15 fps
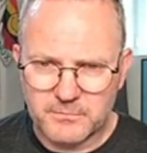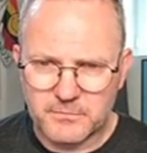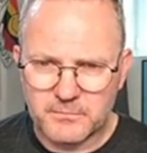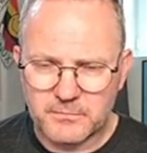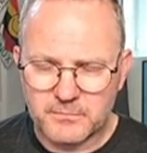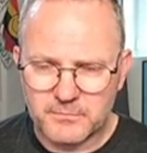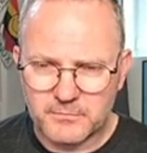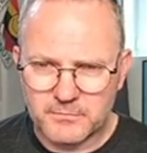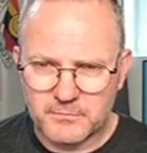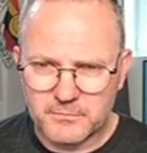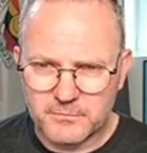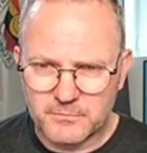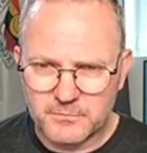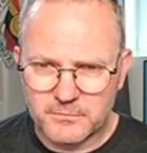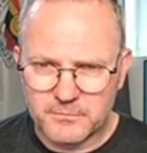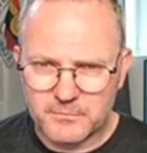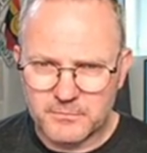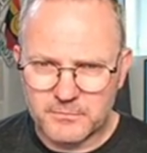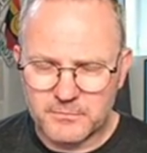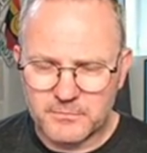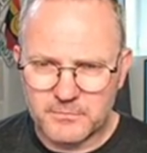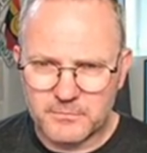
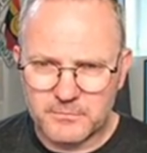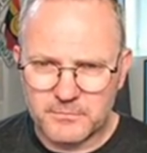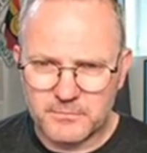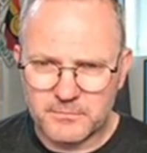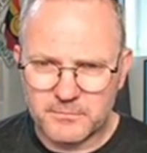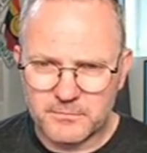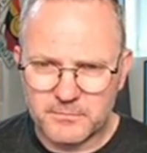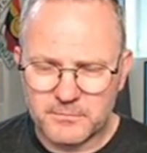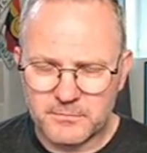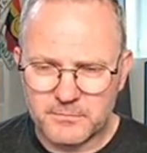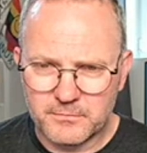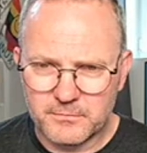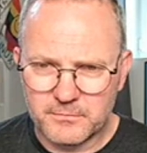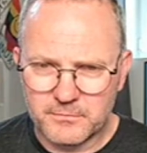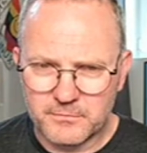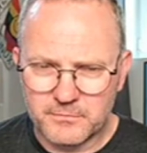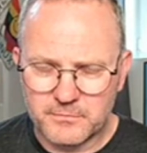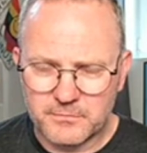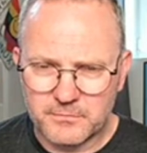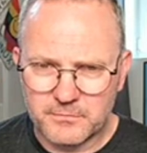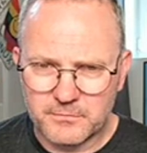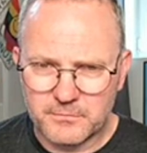
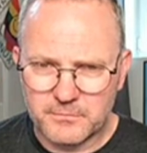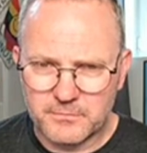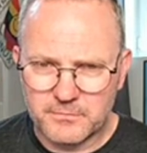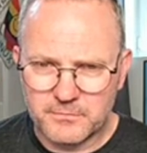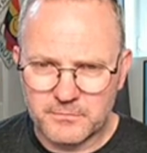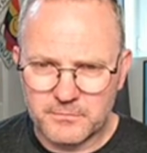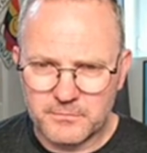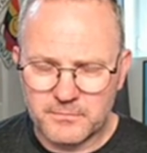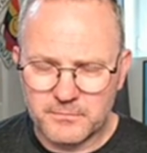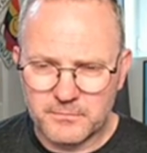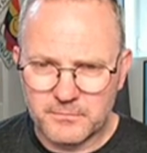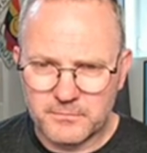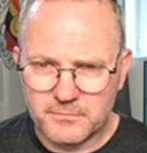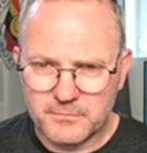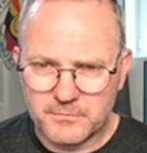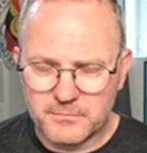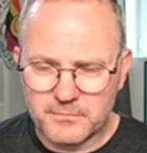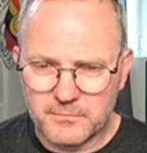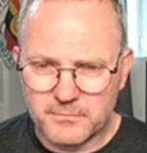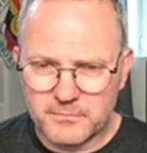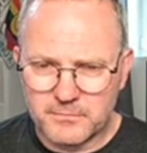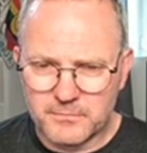
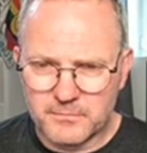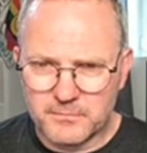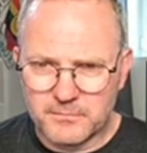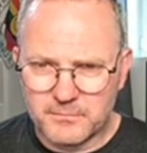No words are spoken by the person on screen.